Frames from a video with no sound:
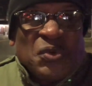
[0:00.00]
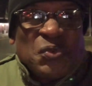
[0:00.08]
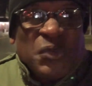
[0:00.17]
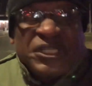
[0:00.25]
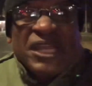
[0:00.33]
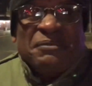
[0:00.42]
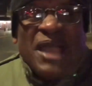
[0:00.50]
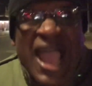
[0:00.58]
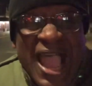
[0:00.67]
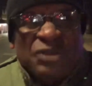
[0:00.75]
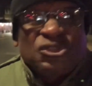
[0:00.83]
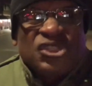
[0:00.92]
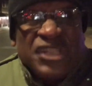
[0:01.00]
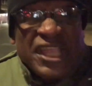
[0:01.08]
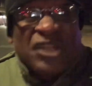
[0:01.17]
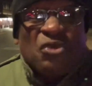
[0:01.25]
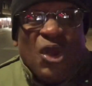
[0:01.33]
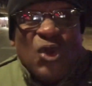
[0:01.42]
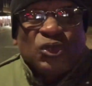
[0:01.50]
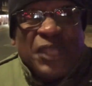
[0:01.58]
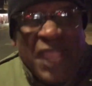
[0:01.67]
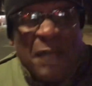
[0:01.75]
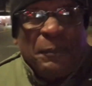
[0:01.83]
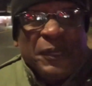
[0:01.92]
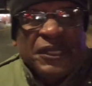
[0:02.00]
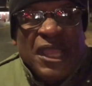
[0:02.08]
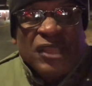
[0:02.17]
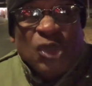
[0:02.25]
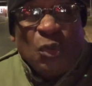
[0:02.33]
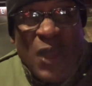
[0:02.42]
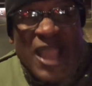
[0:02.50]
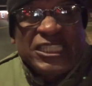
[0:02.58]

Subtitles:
with them house Negroes helping the white